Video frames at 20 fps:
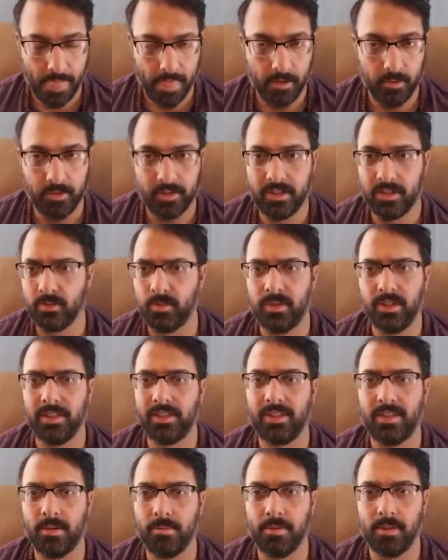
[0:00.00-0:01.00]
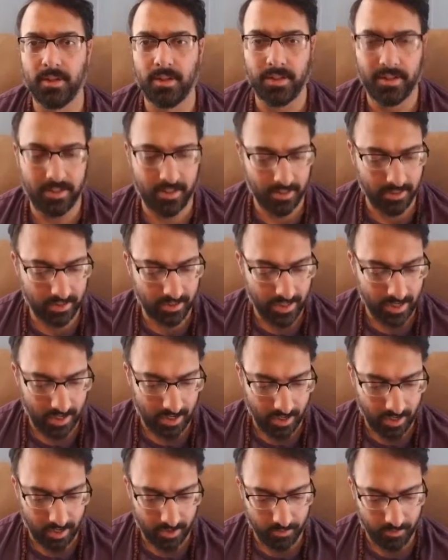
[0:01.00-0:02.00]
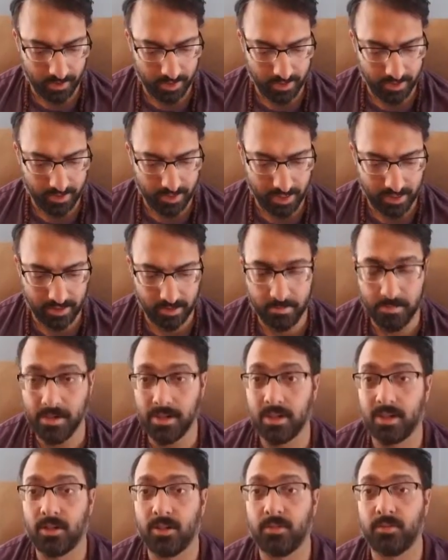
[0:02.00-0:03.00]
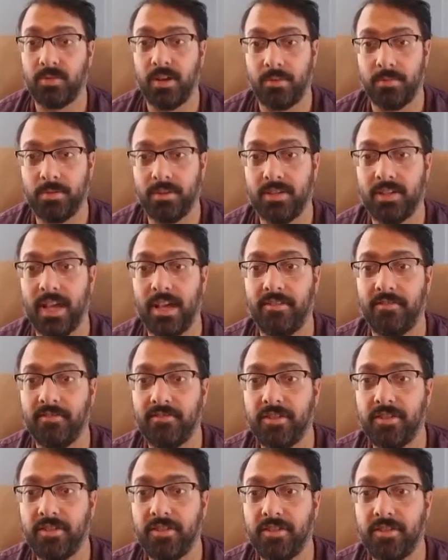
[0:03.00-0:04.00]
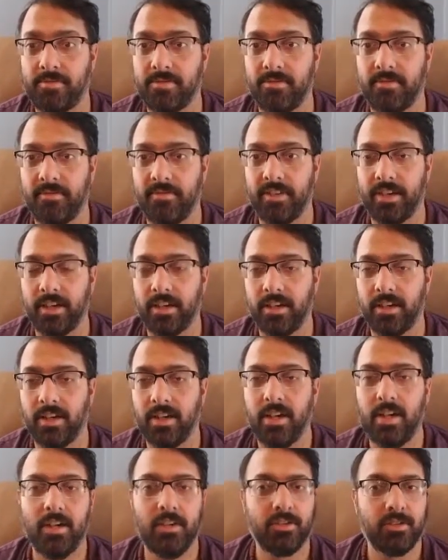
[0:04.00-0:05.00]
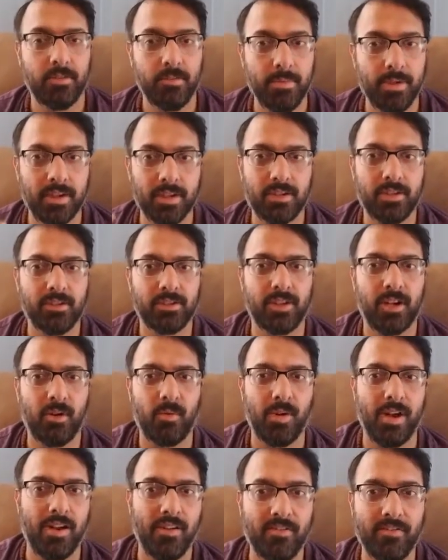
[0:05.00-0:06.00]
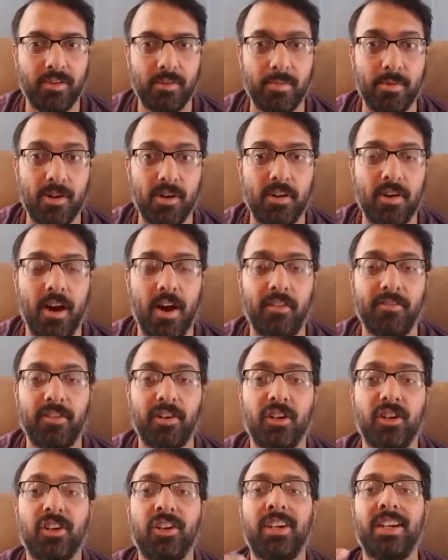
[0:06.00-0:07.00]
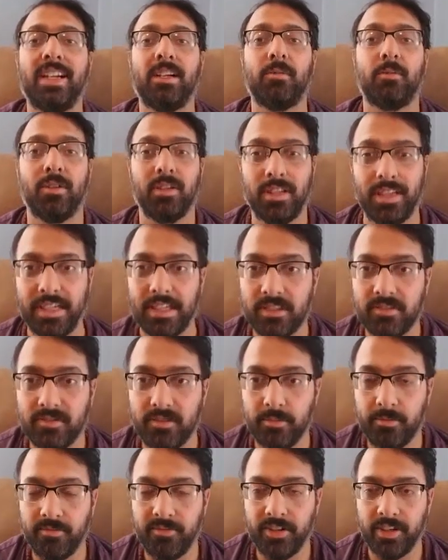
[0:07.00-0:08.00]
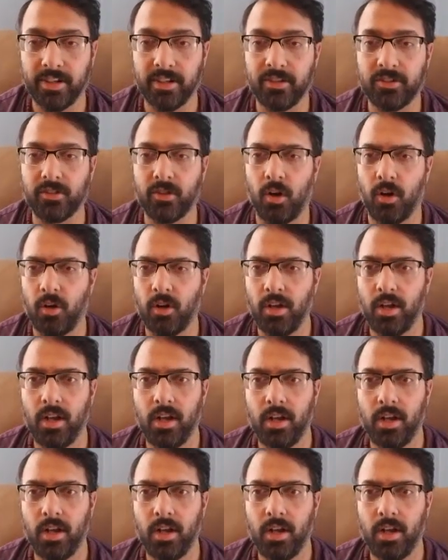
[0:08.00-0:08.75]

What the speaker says: which is really similar to the where it said that miracles represent freedom from fear. So miracles are a way of earning release from fear. So